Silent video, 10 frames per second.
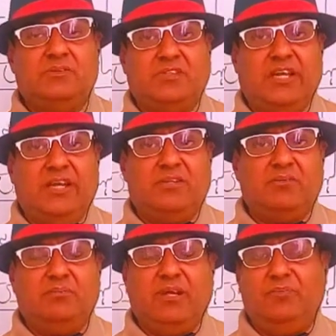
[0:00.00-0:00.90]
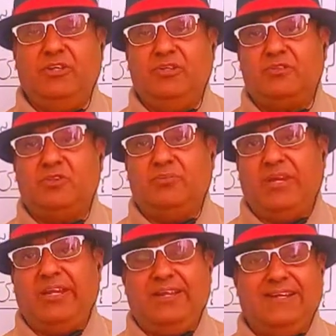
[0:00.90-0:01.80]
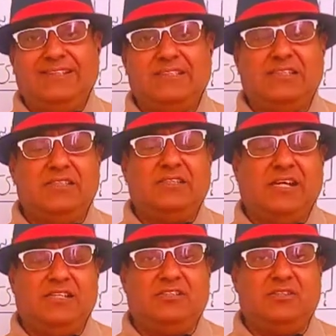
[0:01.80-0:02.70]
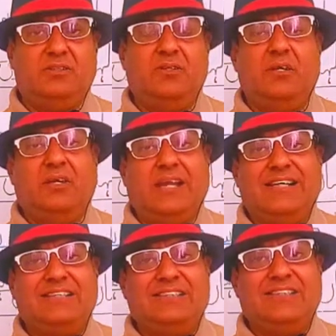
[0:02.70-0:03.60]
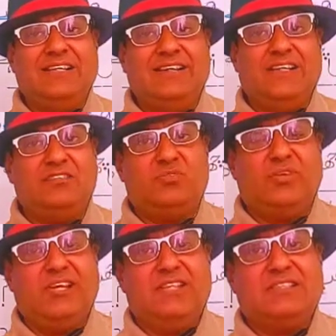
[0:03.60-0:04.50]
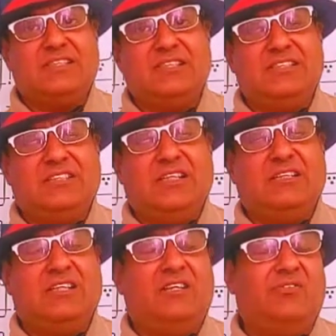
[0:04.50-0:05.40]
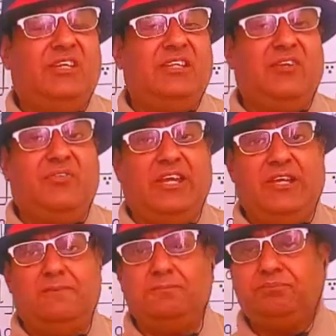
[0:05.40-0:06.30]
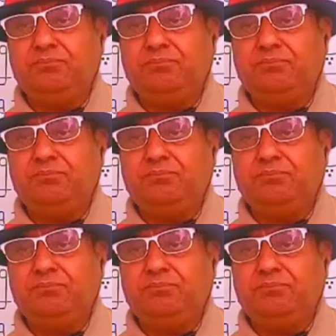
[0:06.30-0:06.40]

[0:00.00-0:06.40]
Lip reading: There may be so many answers also. Let's see the next phrase constructed with the where.